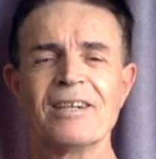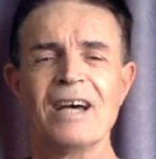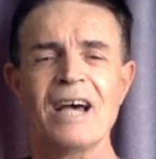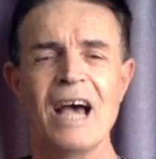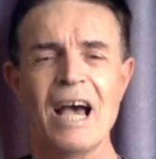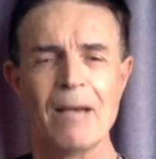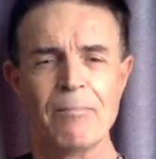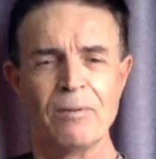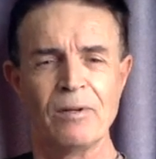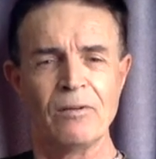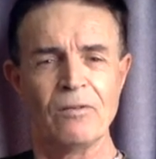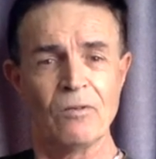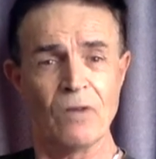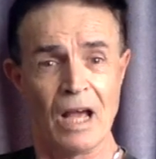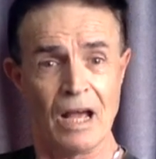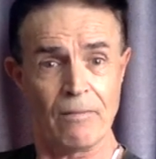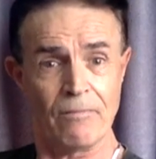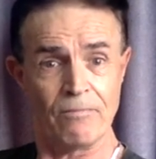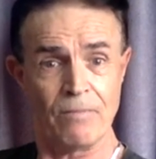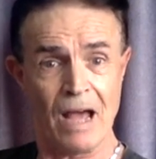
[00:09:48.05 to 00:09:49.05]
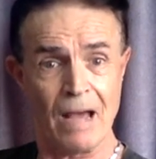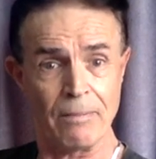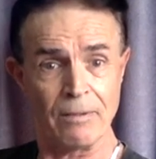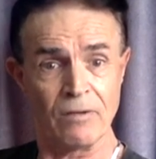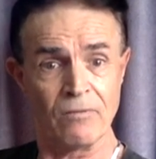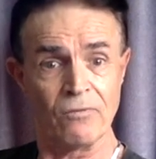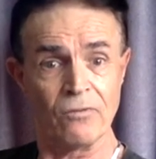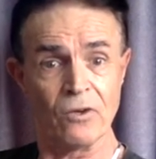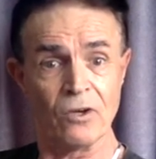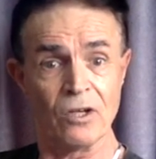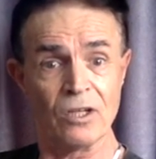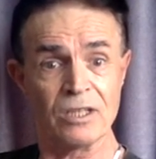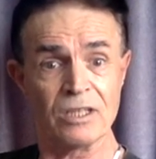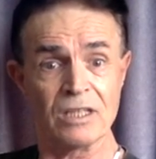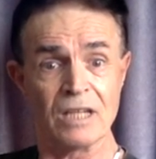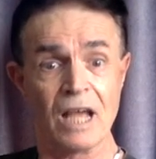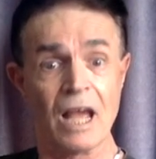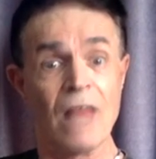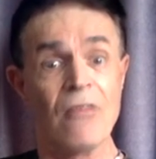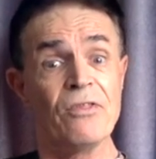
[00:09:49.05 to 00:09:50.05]
happened
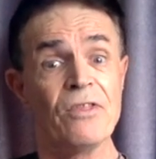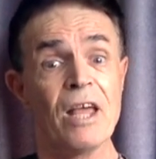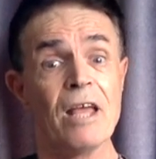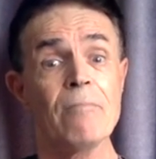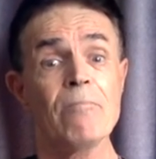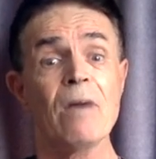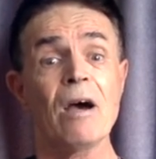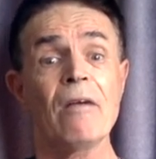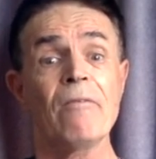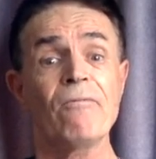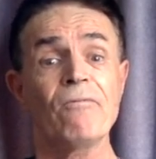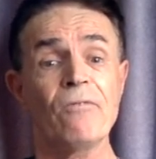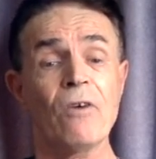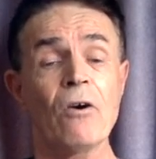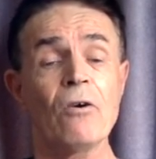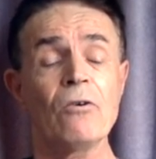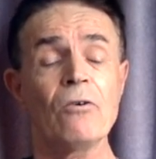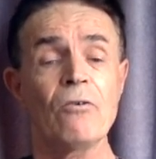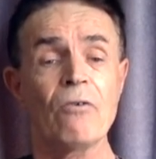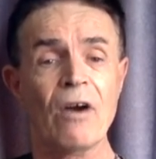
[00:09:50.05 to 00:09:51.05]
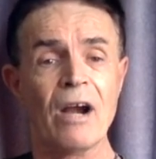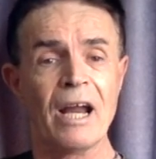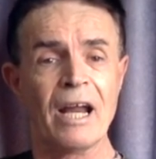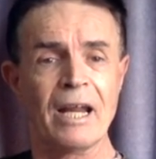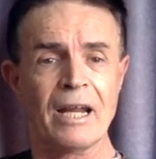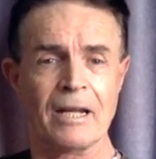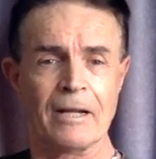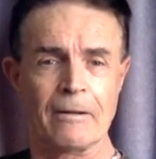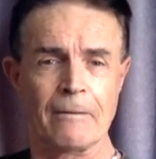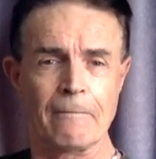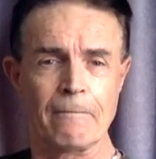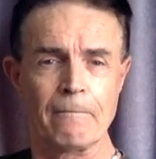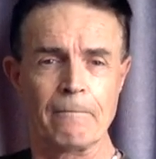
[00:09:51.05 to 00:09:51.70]
first, and then my phone rang.